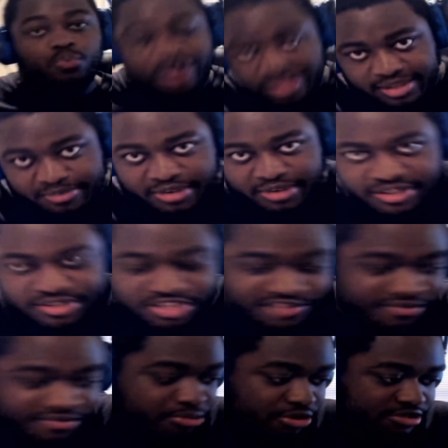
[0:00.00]
What is up, ladies and
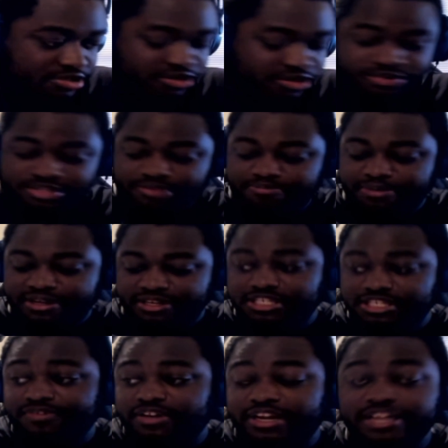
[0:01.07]
gentlemen, boys and girls, and beasts
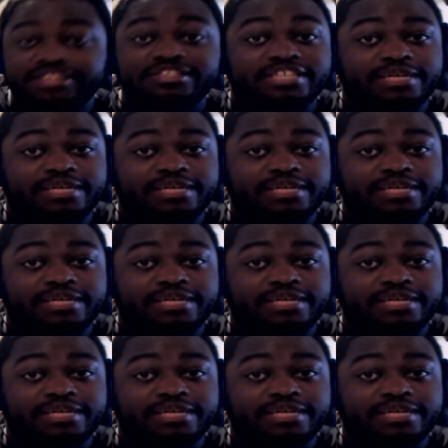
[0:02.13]
of all ages,